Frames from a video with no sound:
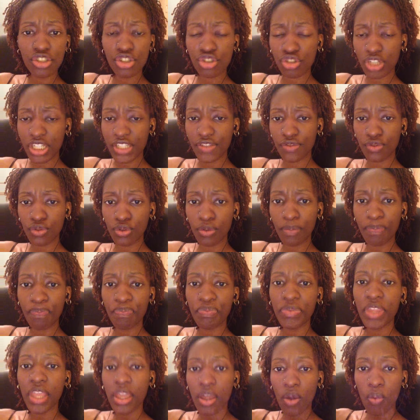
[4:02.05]
is stressful.
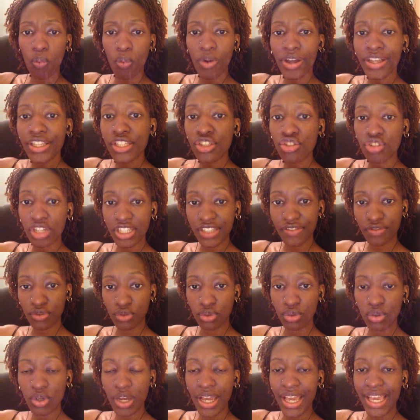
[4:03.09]
What is
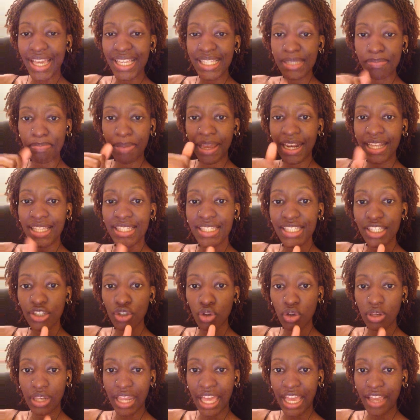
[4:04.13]
stressful is balancing
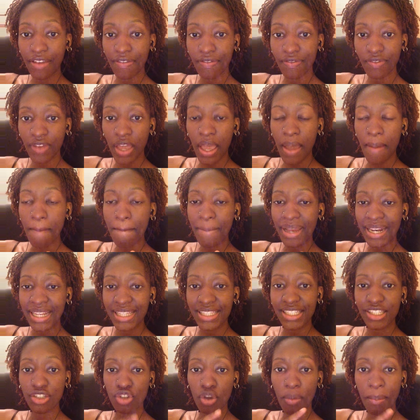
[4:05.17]
your life,
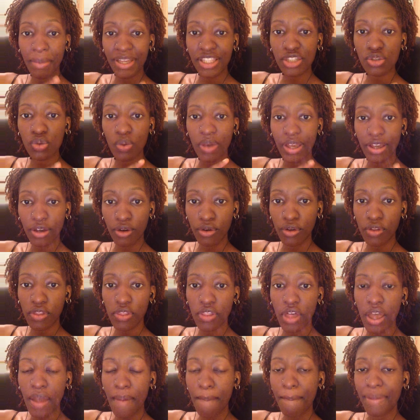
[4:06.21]
balancing your mental health,
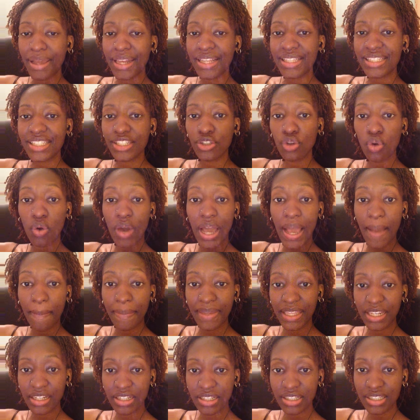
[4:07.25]
balancing your
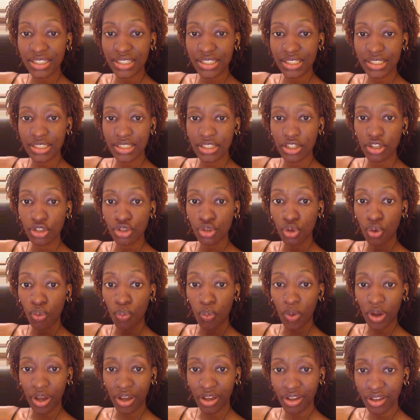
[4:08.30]
happiness, your
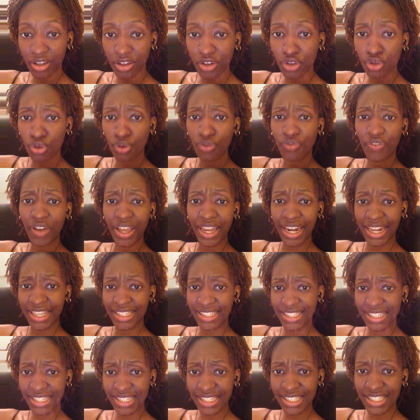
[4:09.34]
work, your
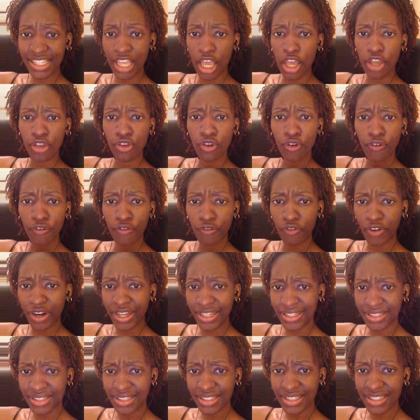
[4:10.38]
finances, your
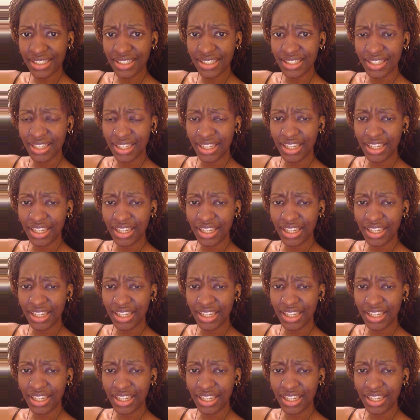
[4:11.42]
friends,